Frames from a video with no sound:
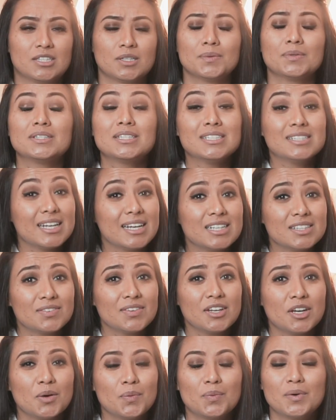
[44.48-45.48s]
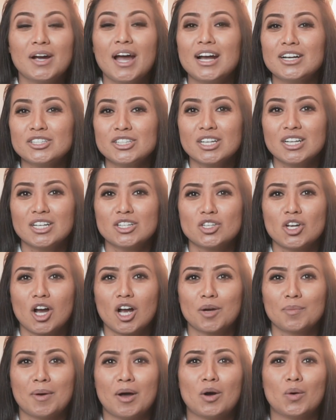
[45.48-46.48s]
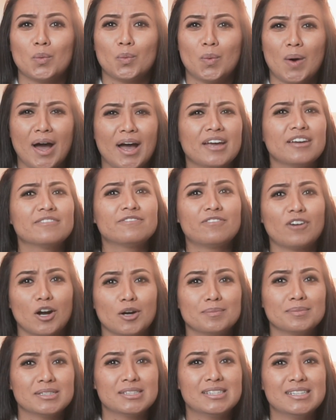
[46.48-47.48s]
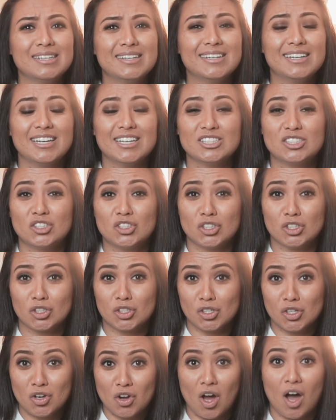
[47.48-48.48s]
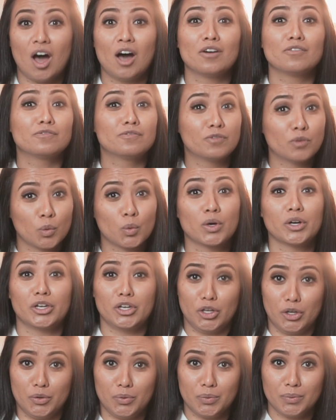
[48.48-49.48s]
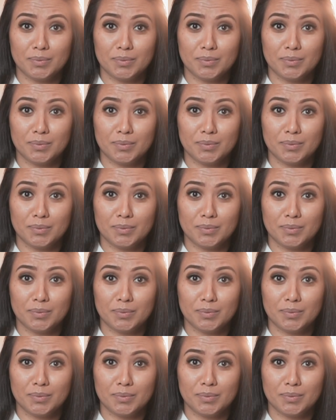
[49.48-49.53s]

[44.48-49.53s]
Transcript: so in today's video, we're actually going to talk about why pharmacy is just not for you.